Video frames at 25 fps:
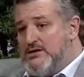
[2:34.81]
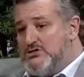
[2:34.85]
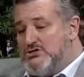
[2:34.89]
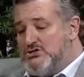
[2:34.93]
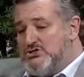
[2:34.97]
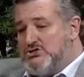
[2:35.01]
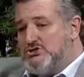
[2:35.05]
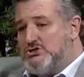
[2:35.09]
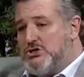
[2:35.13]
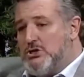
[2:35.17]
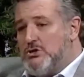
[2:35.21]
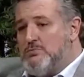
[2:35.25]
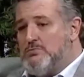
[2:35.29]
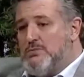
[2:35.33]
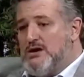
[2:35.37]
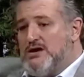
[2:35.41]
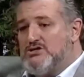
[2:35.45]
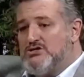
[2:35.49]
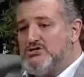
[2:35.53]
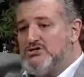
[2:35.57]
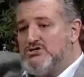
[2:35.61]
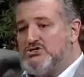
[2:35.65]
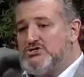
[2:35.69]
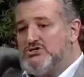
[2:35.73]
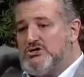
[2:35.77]
so
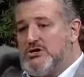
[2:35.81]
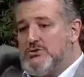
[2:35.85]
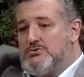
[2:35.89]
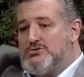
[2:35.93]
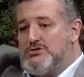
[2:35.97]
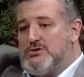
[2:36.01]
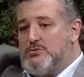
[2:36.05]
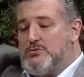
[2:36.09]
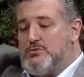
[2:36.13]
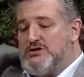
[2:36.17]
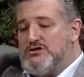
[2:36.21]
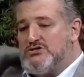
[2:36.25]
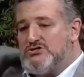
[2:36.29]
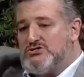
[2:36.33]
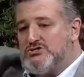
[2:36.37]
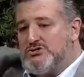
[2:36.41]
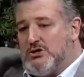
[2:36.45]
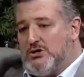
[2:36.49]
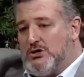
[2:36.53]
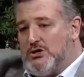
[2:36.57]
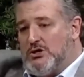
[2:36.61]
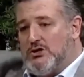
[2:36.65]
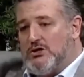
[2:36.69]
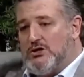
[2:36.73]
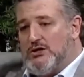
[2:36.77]
much so that we
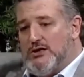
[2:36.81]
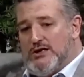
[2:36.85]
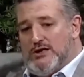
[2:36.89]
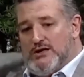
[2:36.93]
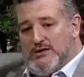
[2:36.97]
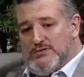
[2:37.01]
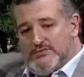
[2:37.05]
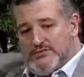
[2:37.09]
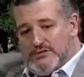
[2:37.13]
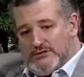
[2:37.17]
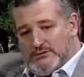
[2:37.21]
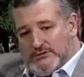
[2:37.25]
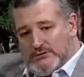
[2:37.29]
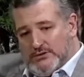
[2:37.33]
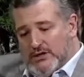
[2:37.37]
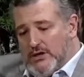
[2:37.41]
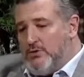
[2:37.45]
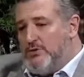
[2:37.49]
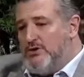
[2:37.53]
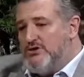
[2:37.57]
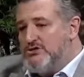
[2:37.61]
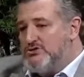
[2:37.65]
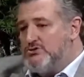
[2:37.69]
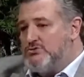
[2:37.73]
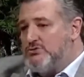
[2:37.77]
saw the
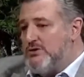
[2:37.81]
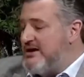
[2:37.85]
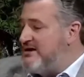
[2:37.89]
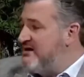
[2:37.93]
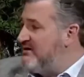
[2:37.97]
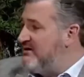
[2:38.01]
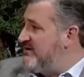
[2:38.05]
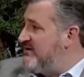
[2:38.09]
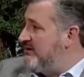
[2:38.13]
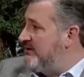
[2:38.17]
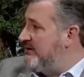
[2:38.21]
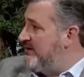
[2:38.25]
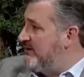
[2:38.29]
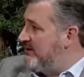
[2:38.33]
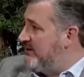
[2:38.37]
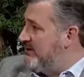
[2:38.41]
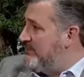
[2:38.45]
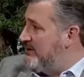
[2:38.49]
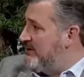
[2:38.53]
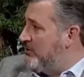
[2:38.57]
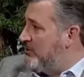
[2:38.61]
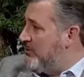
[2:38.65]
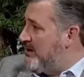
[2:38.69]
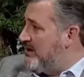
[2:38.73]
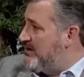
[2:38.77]
lowest rate of illegal
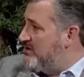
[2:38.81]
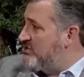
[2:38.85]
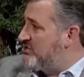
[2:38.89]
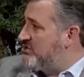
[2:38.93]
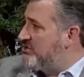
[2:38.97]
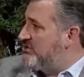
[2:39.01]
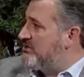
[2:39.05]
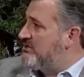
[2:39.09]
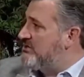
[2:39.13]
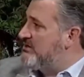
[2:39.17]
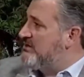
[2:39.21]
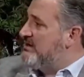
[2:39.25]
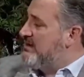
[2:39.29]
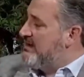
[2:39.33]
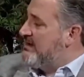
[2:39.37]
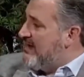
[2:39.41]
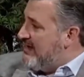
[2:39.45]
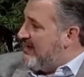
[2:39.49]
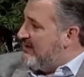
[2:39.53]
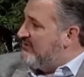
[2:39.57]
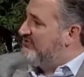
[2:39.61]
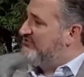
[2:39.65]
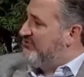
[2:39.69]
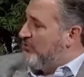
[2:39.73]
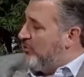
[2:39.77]
immigration
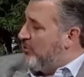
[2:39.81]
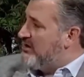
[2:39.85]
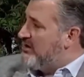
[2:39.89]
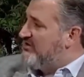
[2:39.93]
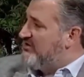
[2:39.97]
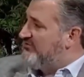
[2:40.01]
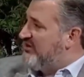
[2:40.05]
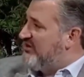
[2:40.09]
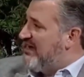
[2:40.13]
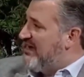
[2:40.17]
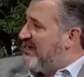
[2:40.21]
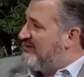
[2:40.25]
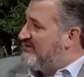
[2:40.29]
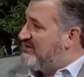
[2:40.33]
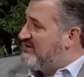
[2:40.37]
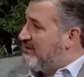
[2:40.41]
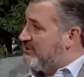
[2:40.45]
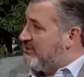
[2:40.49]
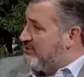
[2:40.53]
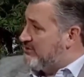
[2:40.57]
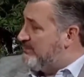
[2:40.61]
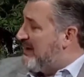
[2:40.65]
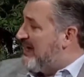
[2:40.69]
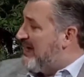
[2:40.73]
in 45 years.